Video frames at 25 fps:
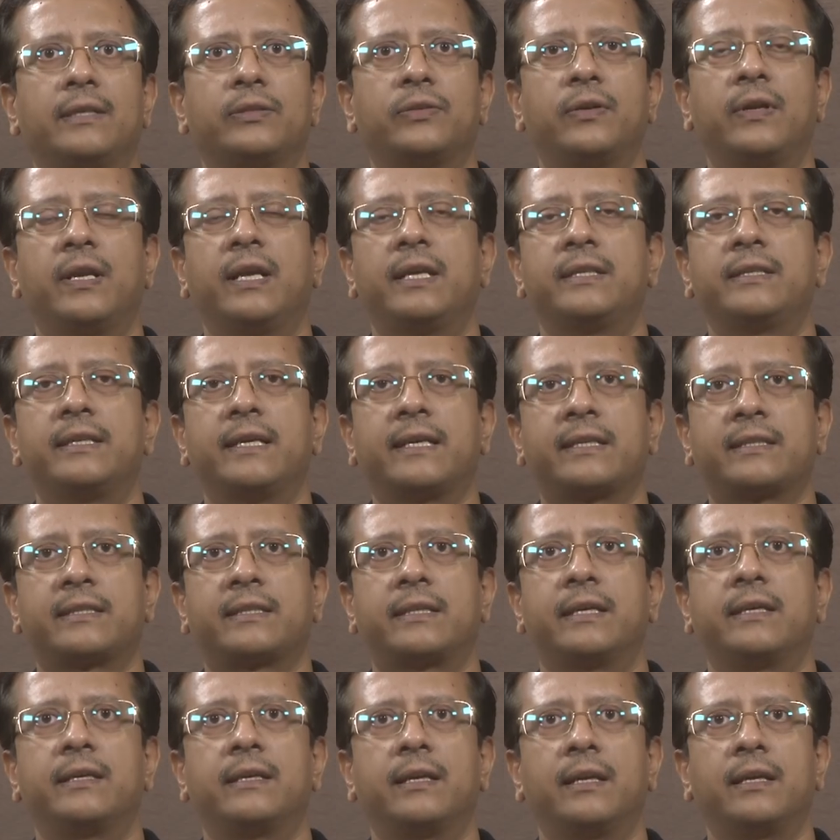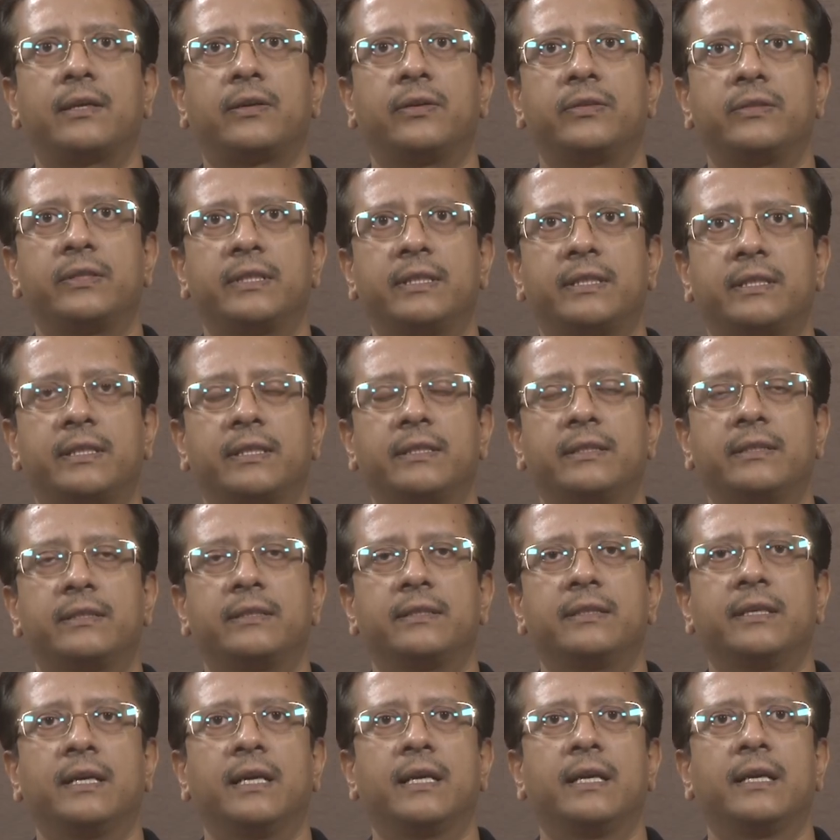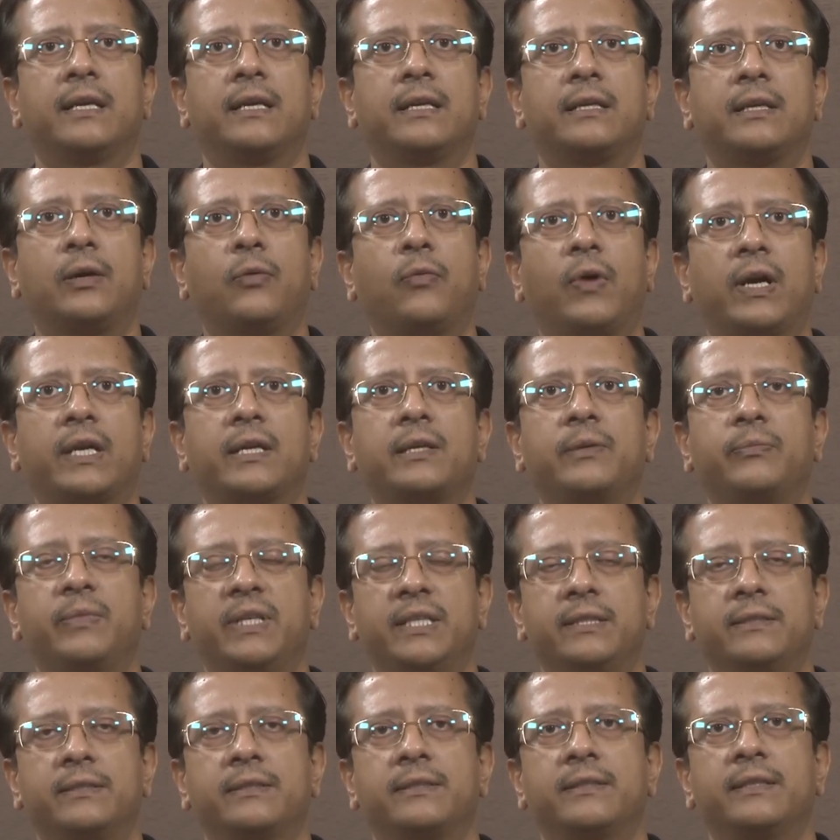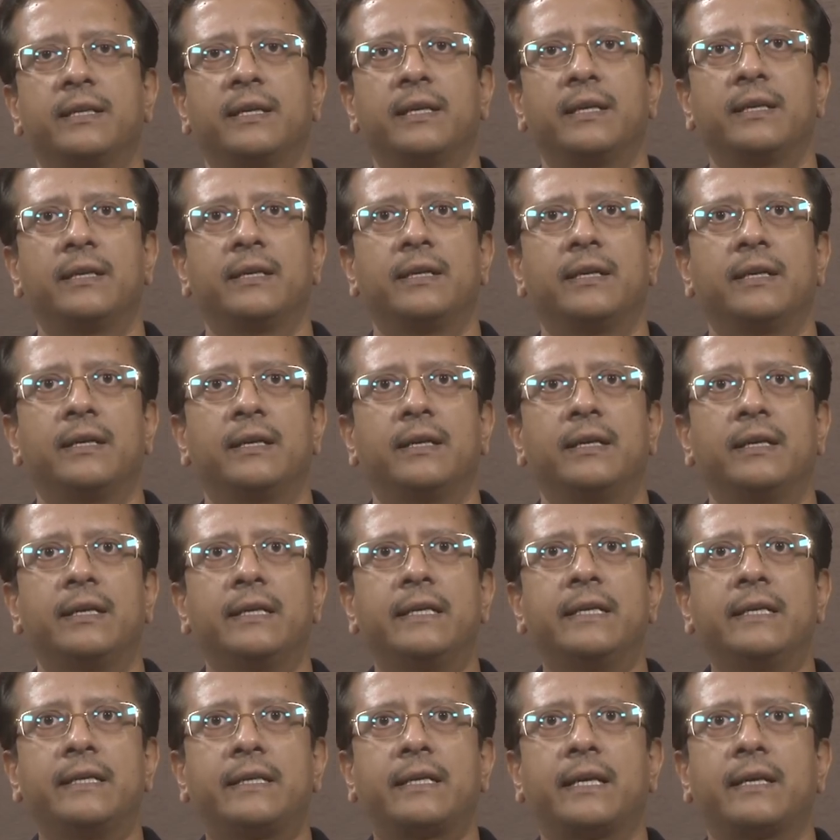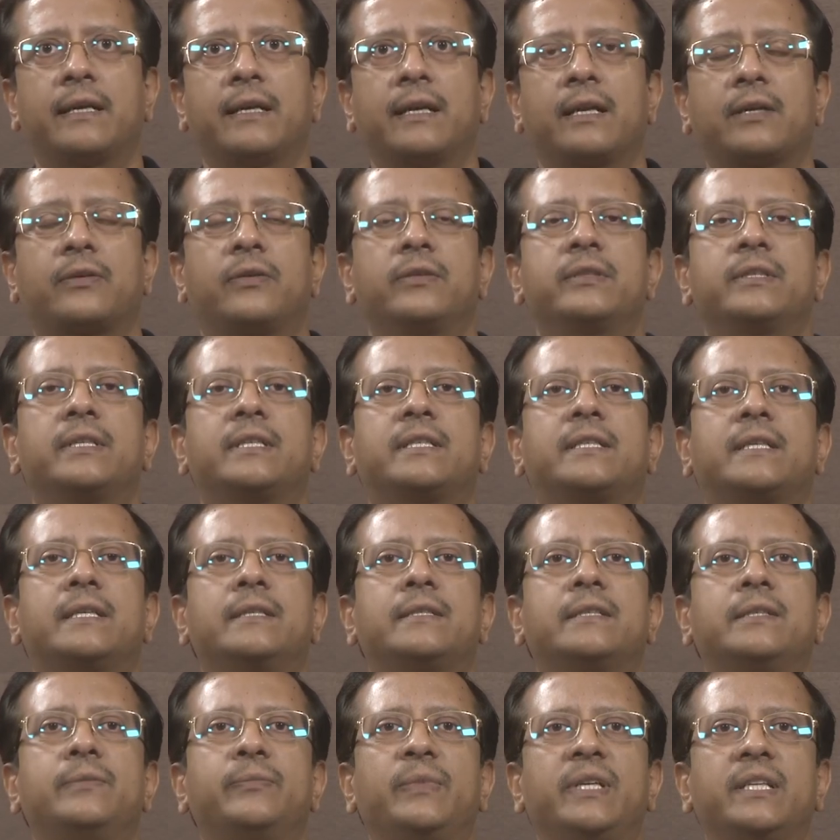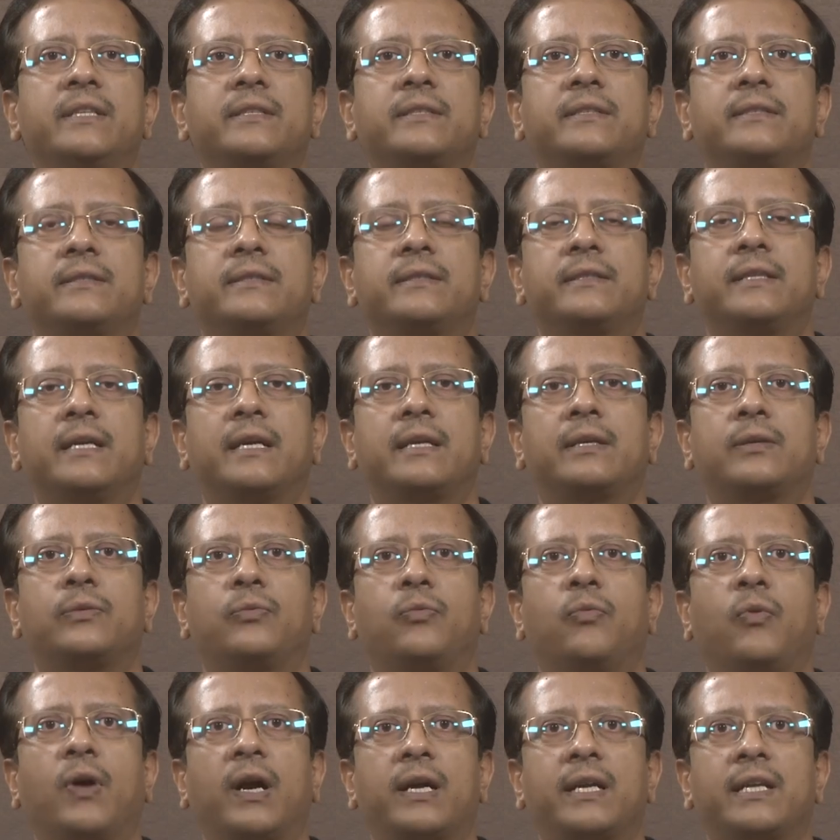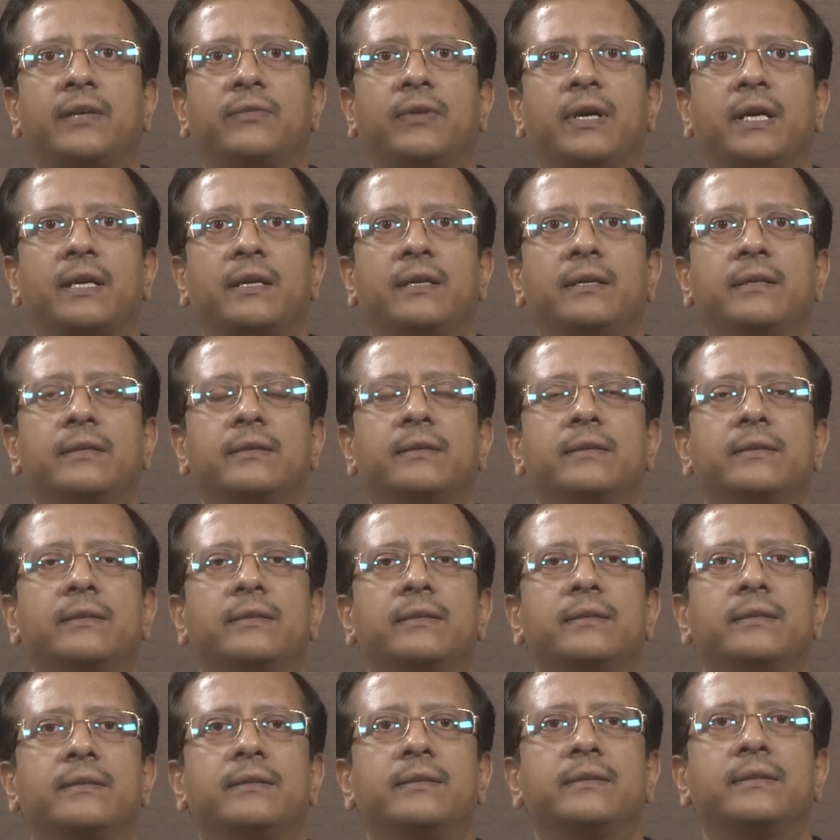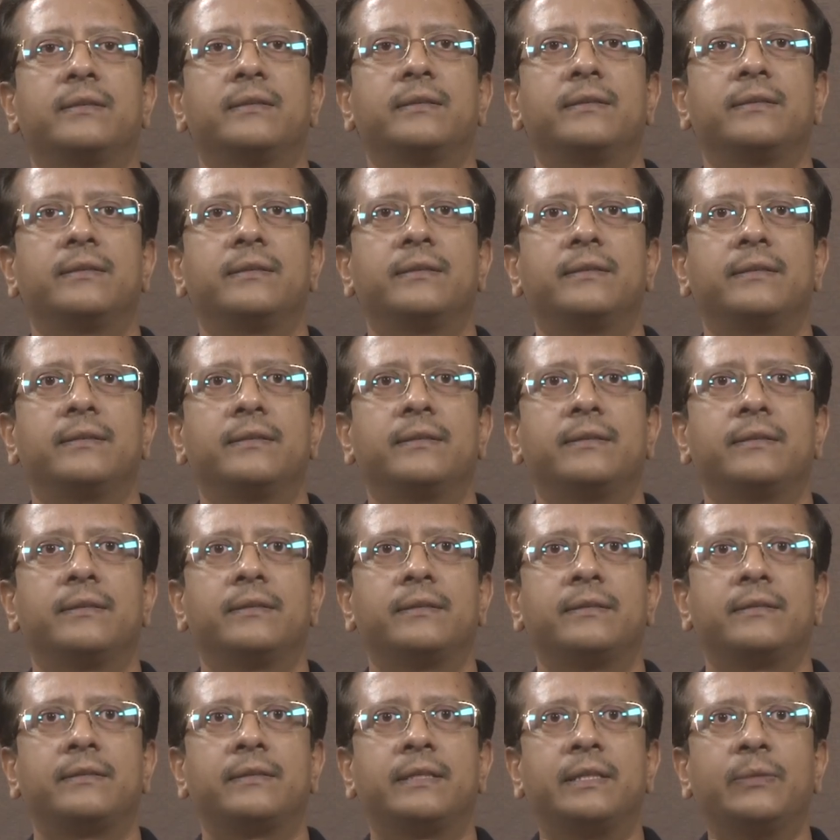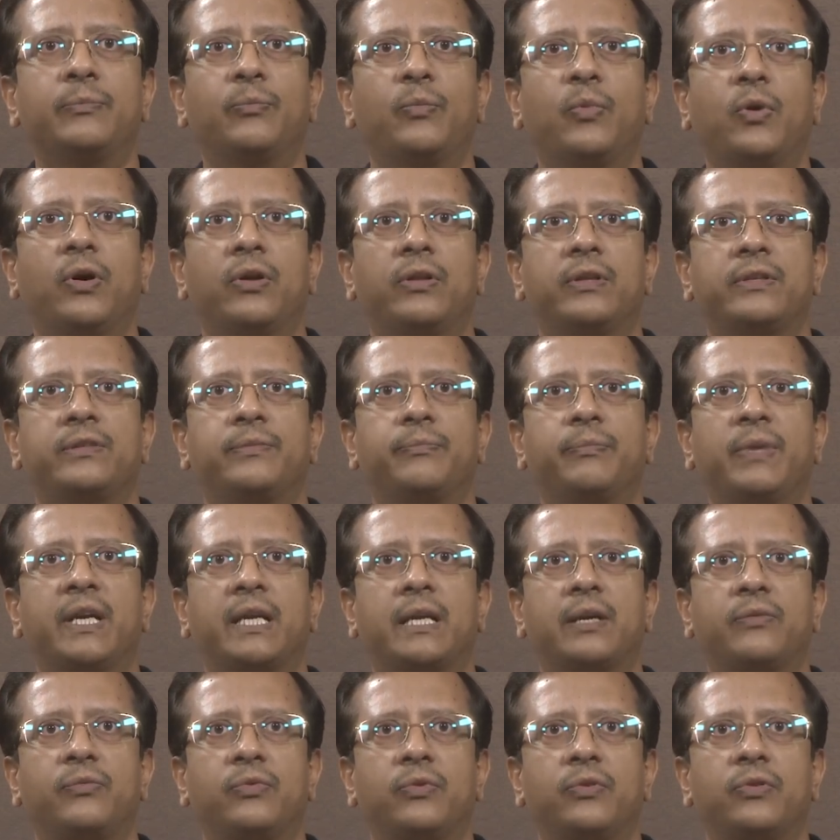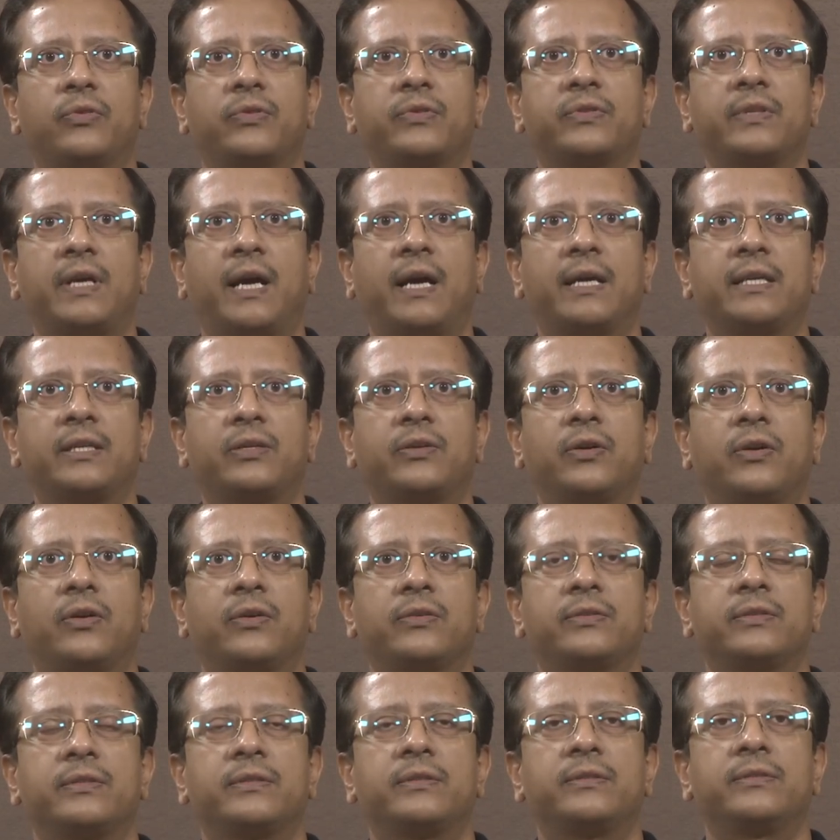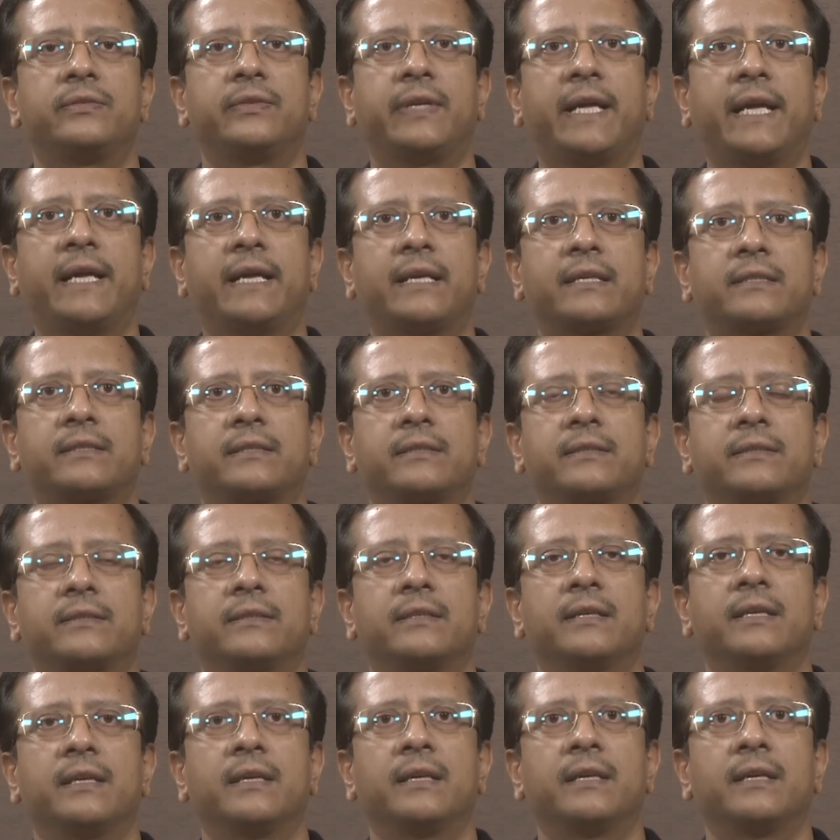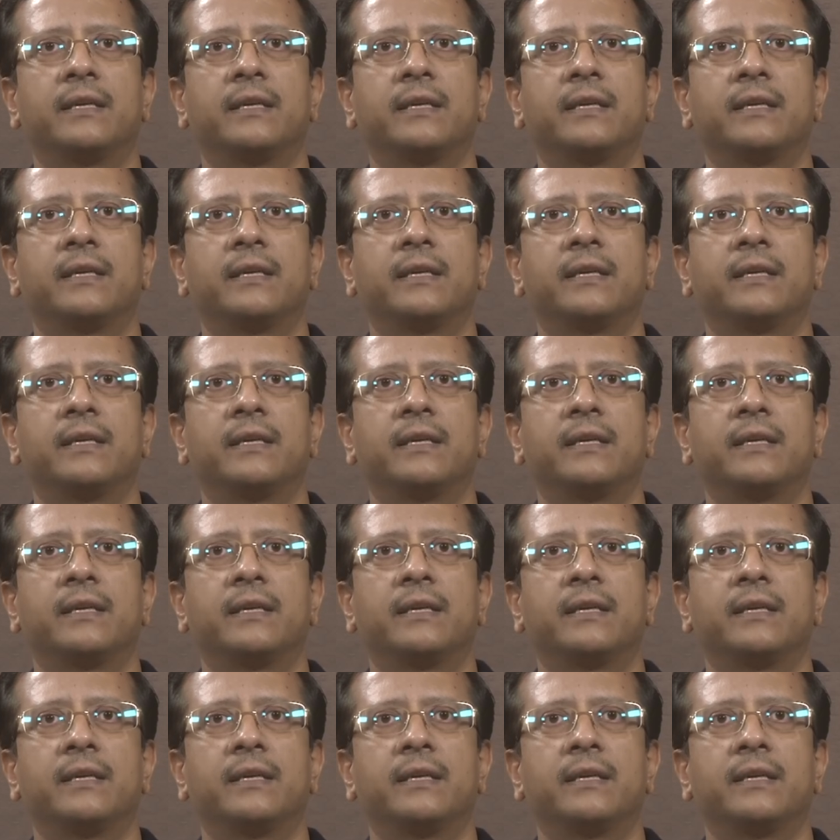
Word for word: as well as external consistency. Now, what it means? Internal consistency means that whatever symbols, metaphors, icons, texts,